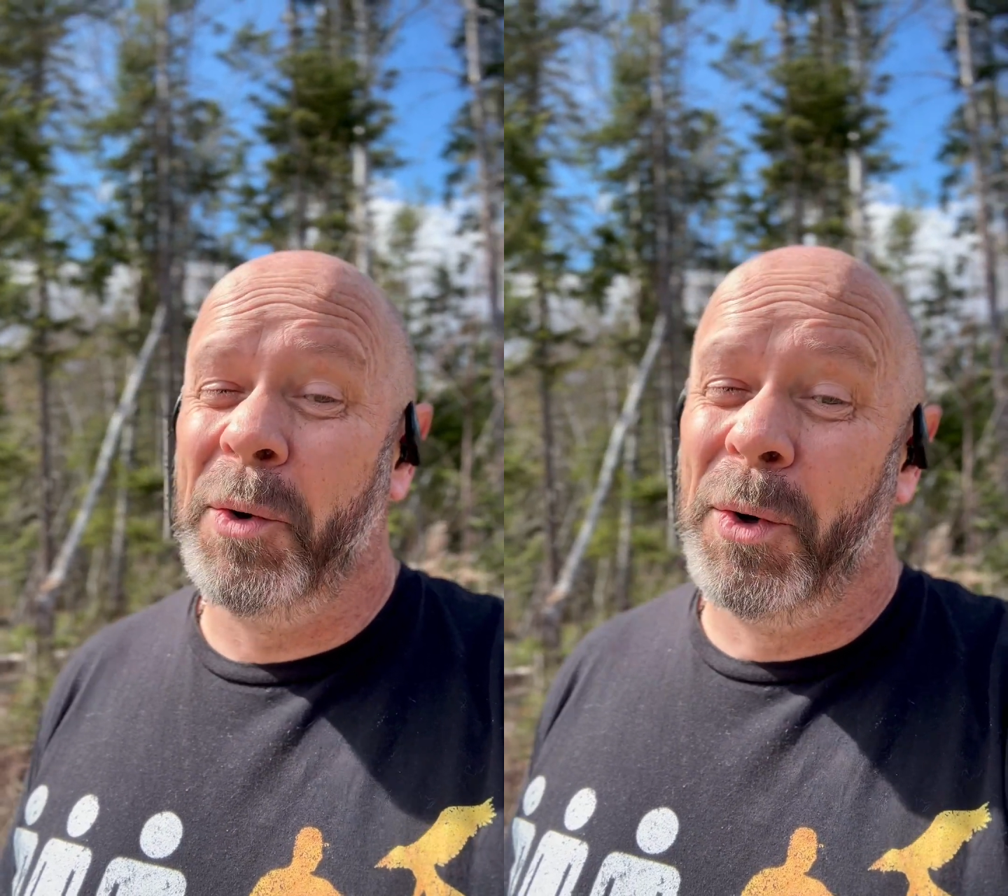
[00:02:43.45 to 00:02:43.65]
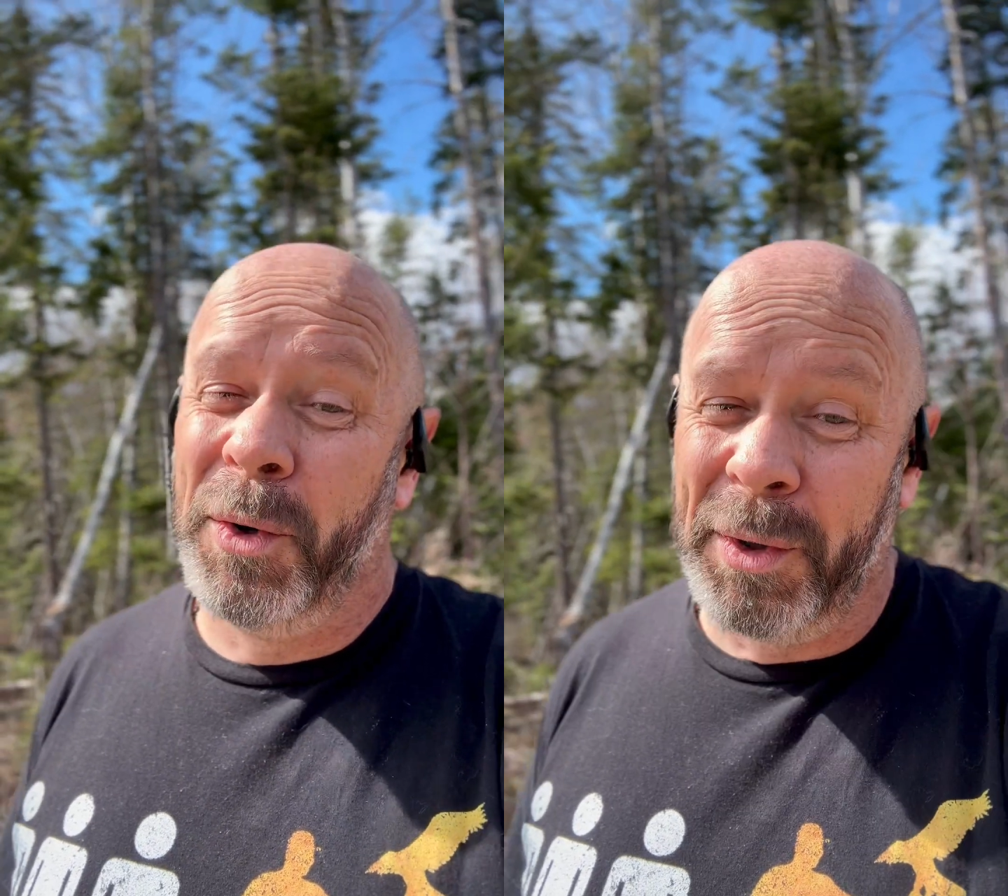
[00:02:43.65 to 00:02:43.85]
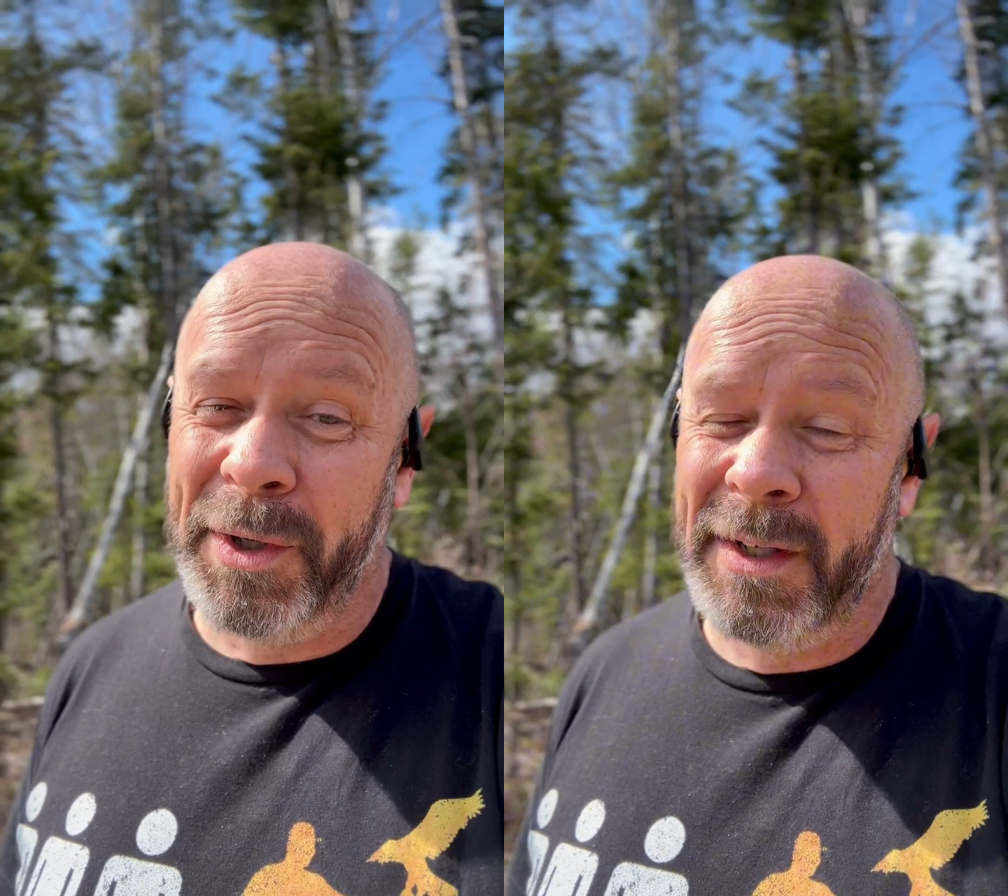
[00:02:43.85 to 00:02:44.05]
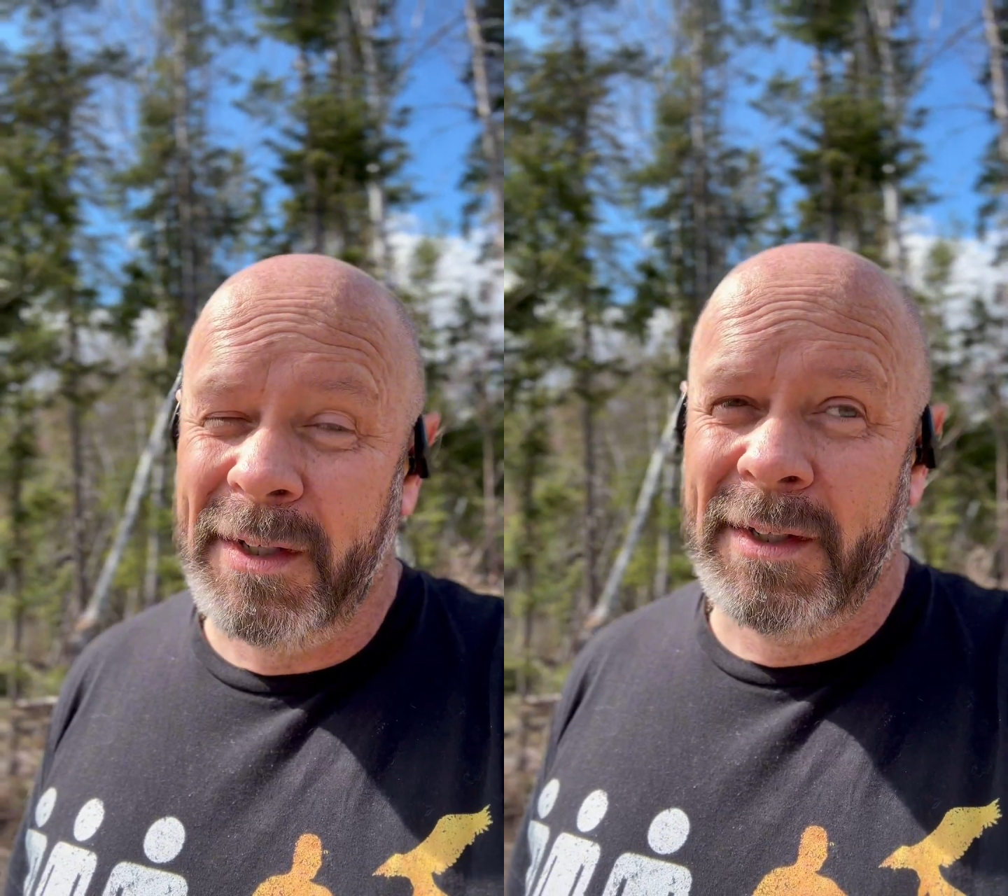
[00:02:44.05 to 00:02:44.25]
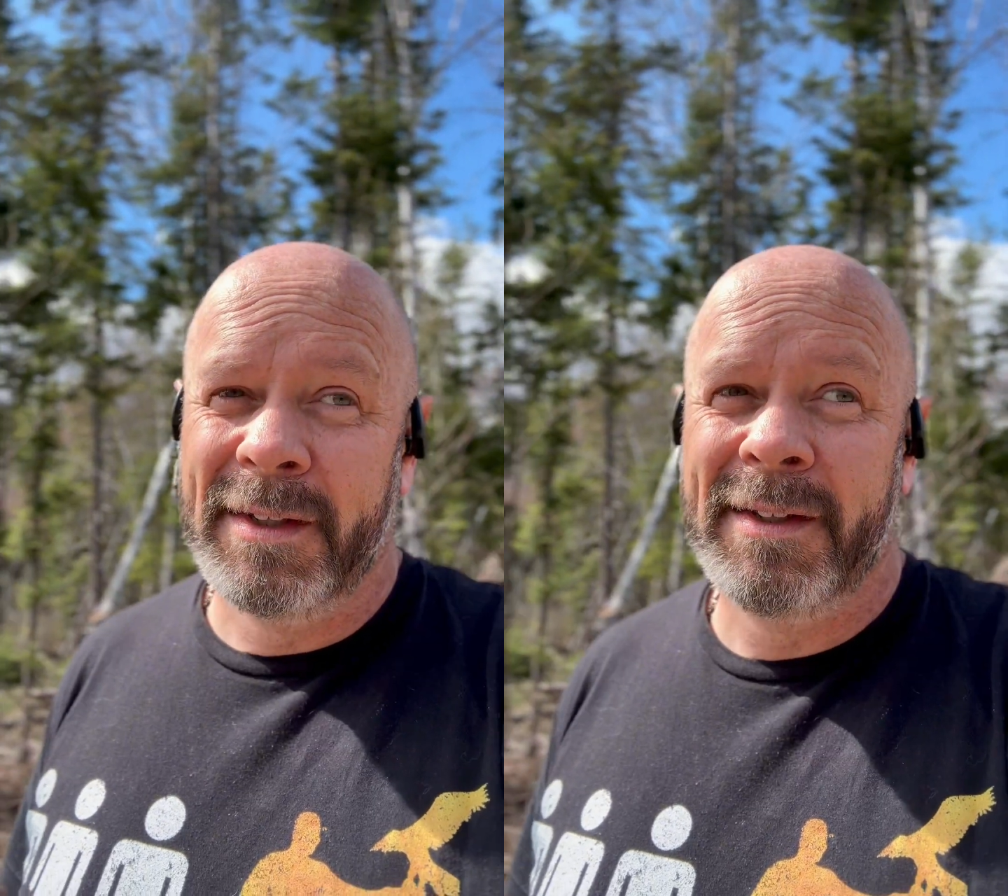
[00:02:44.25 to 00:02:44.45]

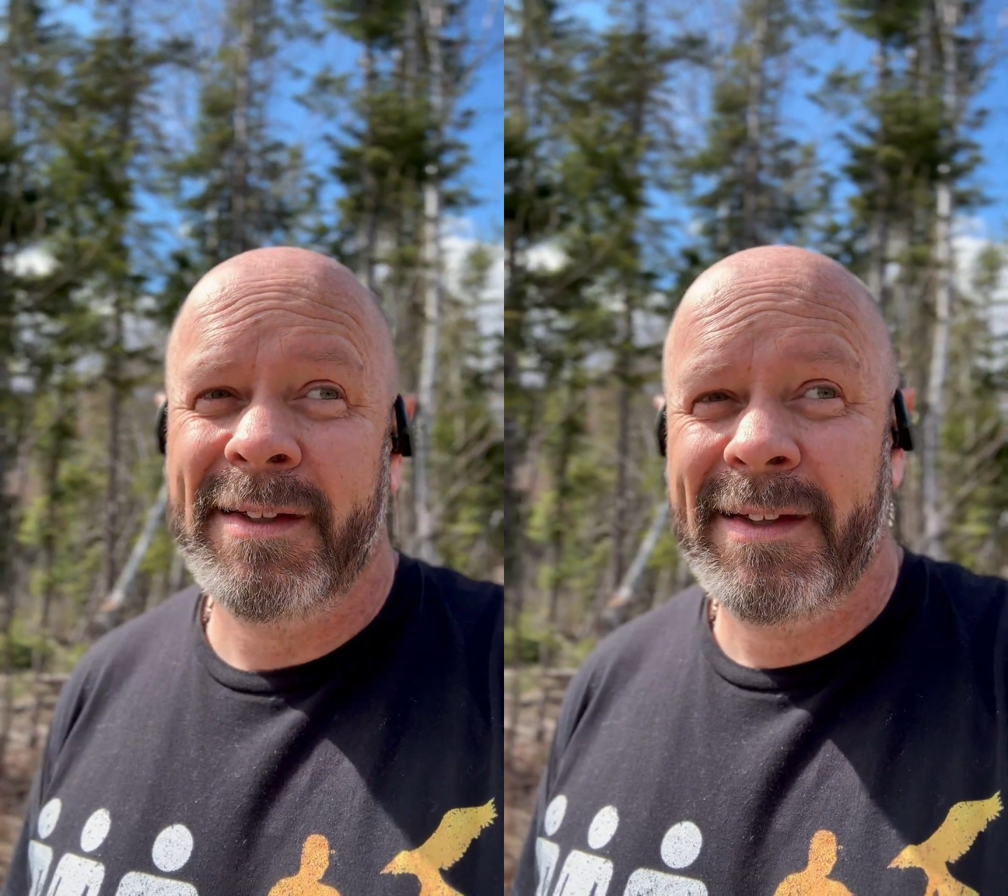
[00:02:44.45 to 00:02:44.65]
or